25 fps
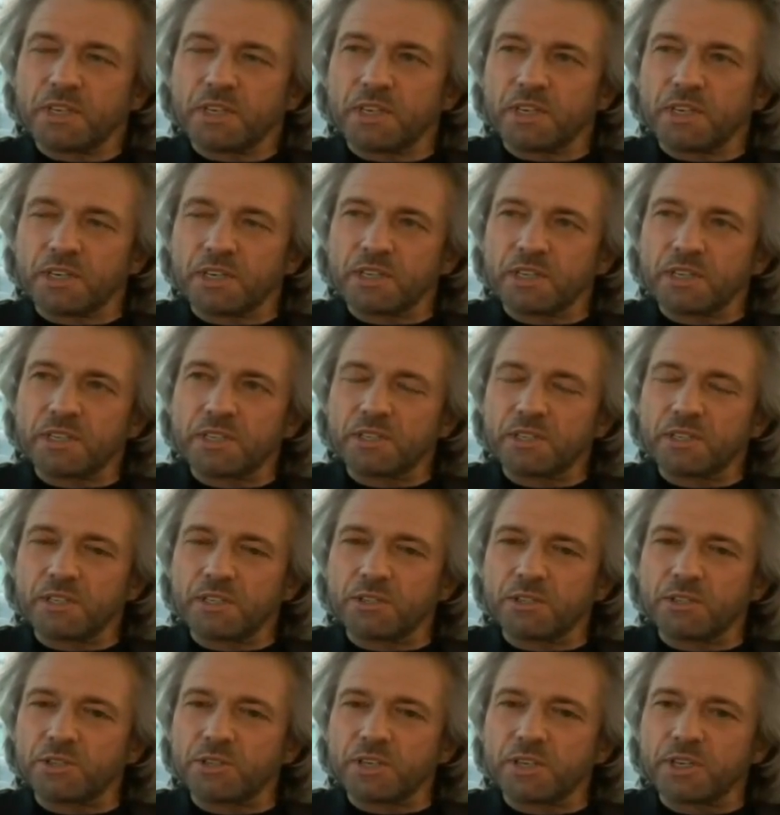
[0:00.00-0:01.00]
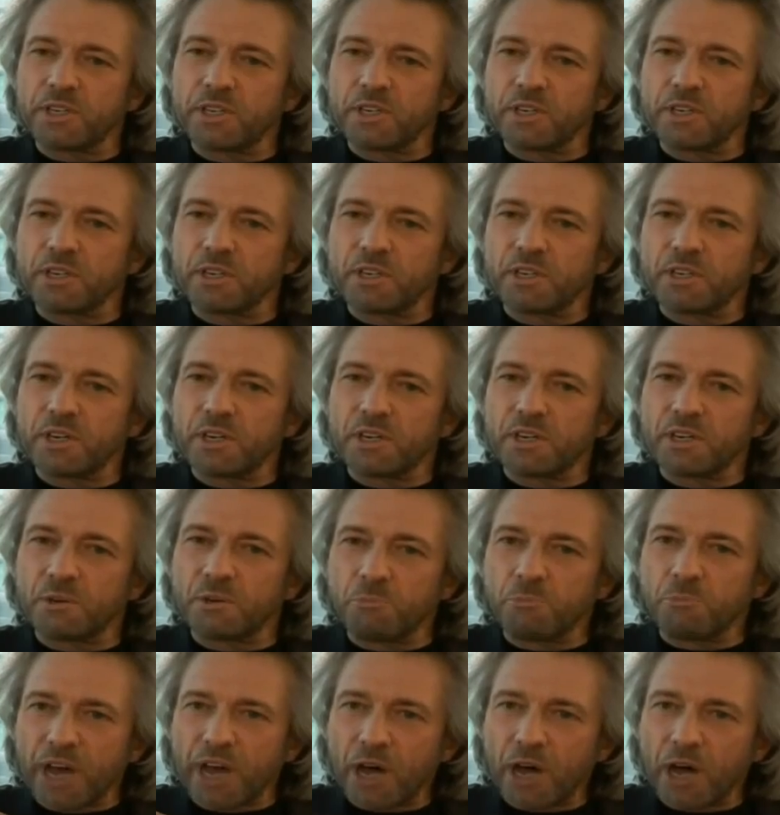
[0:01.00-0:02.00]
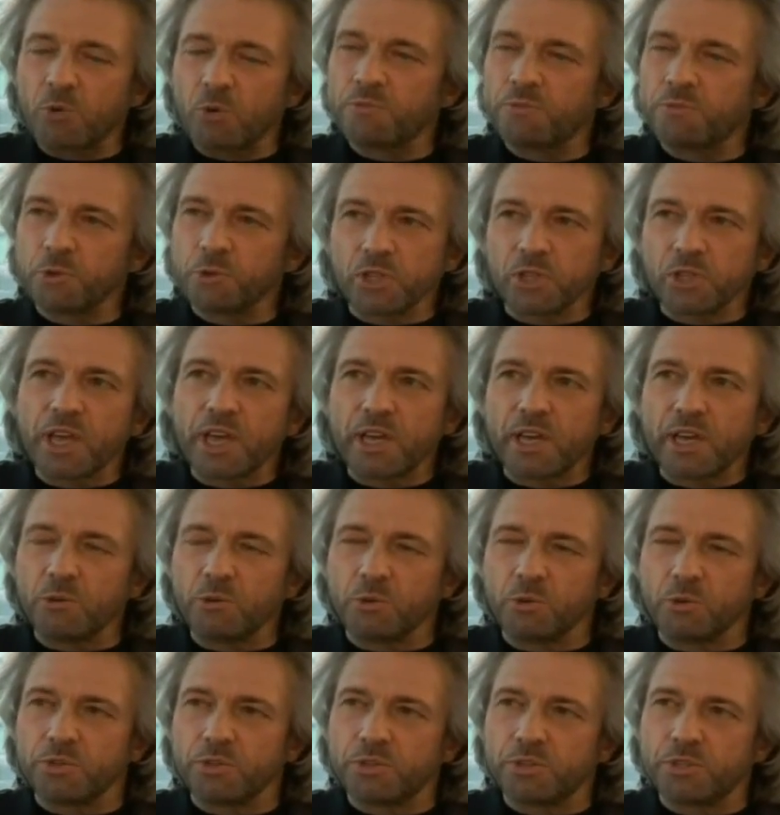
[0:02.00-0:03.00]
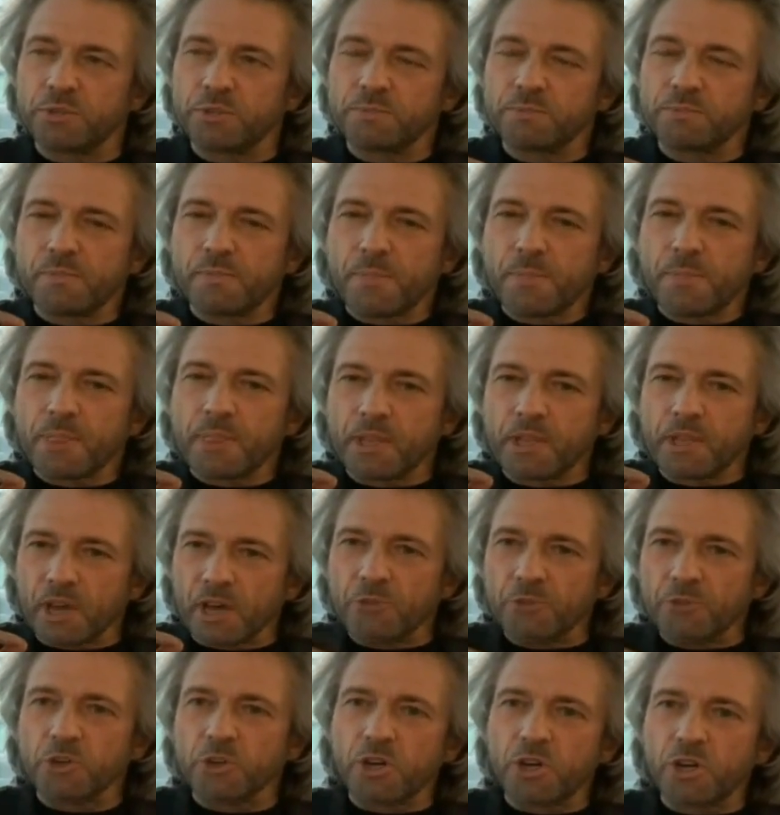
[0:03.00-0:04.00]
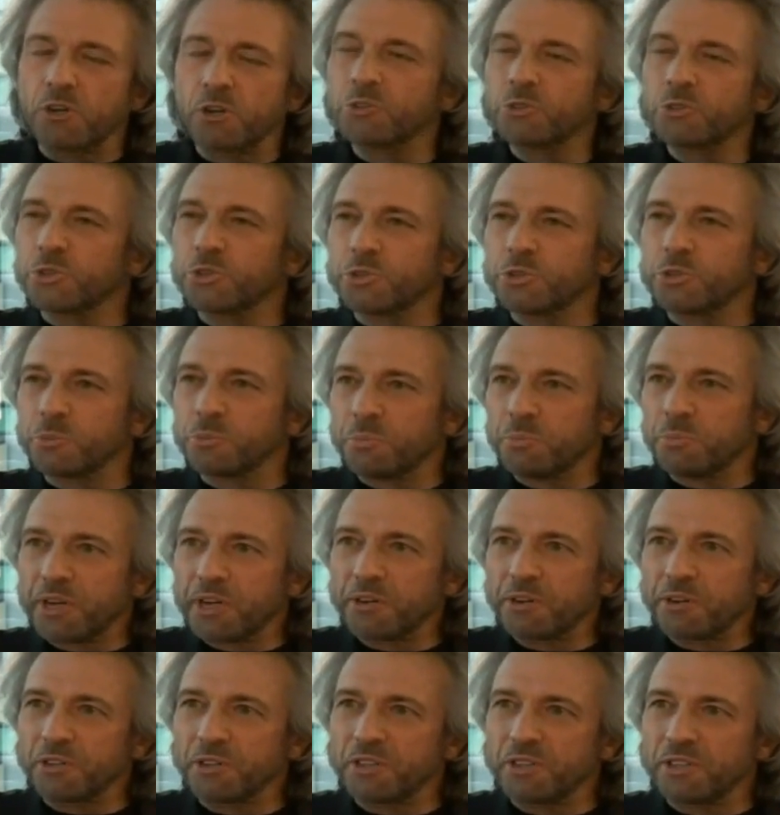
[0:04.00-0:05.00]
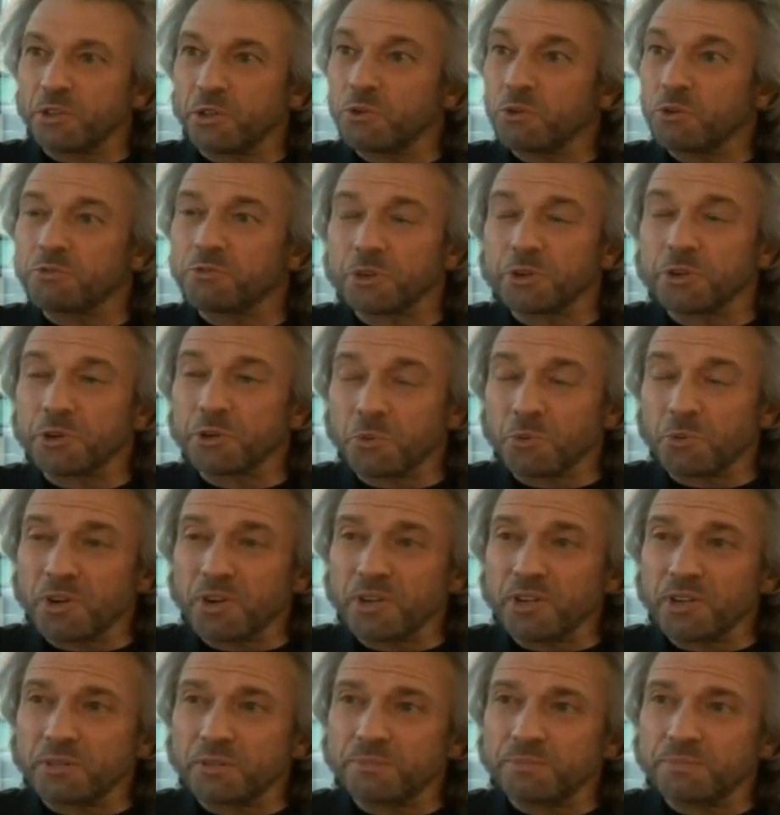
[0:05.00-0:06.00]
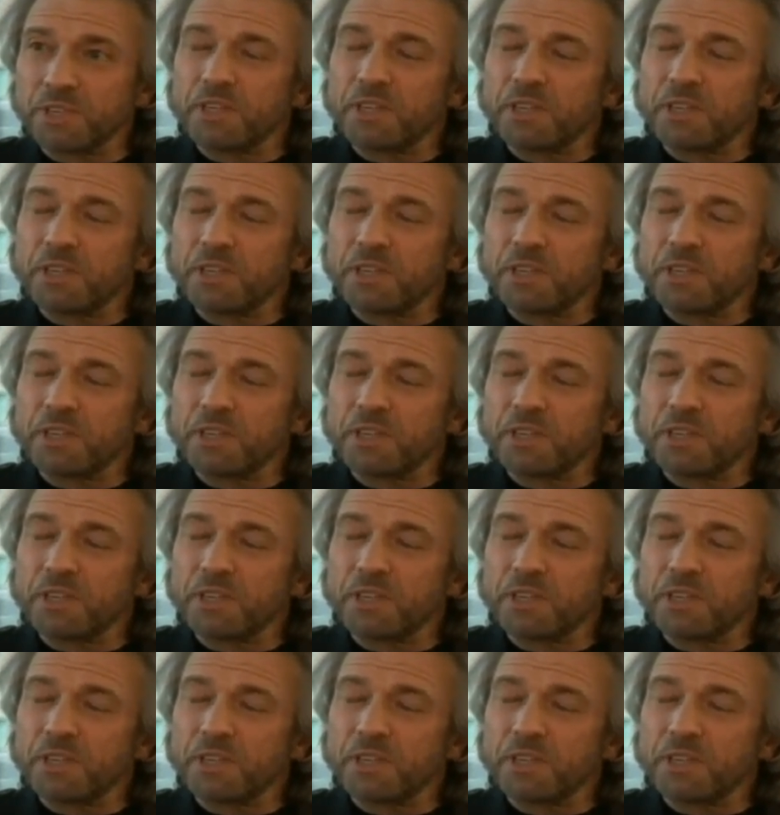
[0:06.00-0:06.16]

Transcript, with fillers: Uh, it is a, a, a powerful language that other cultures apparently know very well.